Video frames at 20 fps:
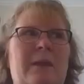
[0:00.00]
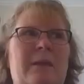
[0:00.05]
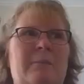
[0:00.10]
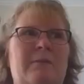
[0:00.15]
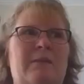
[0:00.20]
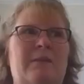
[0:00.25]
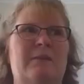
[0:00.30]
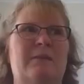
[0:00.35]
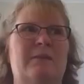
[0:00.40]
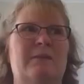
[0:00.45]

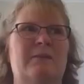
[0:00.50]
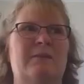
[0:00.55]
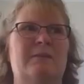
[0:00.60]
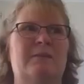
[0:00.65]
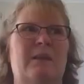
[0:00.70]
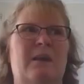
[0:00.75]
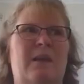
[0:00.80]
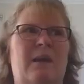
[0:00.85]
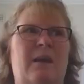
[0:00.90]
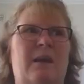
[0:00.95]
because
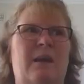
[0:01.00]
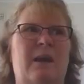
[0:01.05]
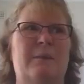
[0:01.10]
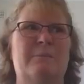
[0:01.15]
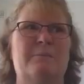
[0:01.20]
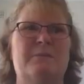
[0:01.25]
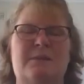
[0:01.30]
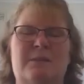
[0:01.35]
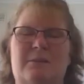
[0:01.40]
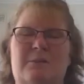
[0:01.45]

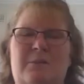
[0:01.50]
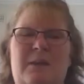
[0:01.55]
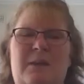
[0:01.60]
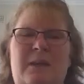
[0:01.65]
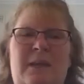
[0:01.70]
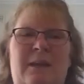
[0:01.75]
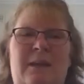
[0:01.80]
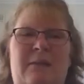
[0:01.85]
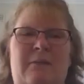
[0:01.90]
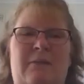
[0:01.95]
I'm still
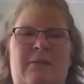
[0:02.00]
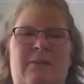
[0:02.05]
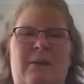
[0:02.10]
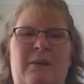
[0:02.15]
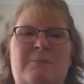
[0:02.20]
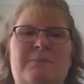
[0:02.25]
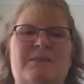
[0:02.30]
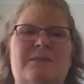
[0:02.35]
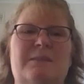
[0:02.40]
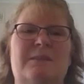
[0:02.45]
here and
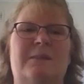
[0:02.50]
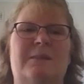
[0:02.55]
I'm still